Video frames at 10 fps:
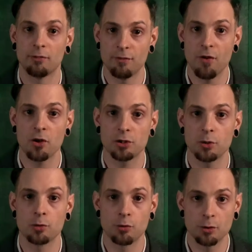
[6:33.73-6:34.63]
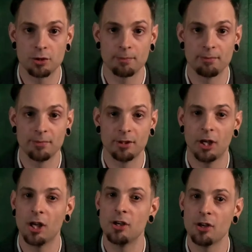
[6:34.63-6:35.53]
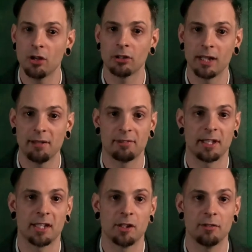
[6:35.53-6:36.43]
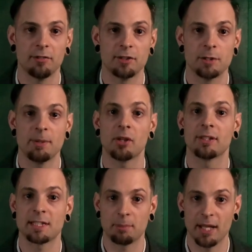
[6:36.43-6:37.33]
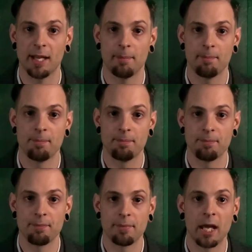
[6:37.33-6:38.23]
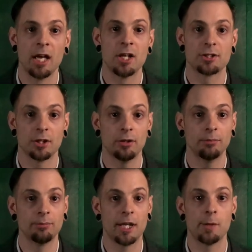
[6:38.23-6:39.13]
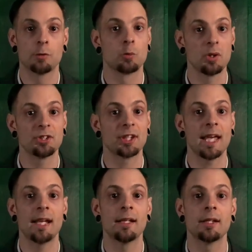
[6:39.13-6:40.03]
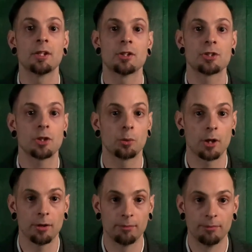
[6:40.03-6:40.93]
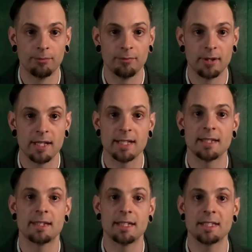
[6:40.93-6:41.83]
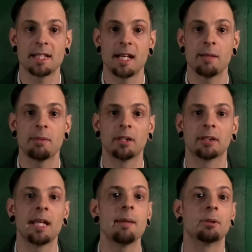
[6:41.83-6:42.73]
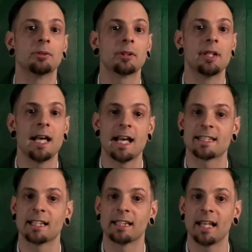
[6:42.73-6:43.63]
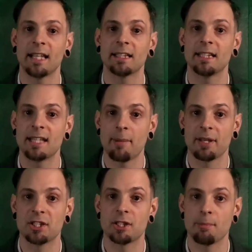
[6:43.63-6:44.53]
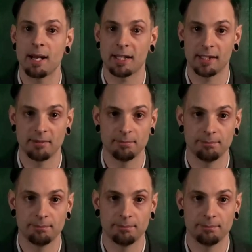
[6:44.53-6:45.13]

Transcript: far too gruesome and not lifelike enough to be on display. So he was once again sold on, this time labelled as a lightly damaged mannequin.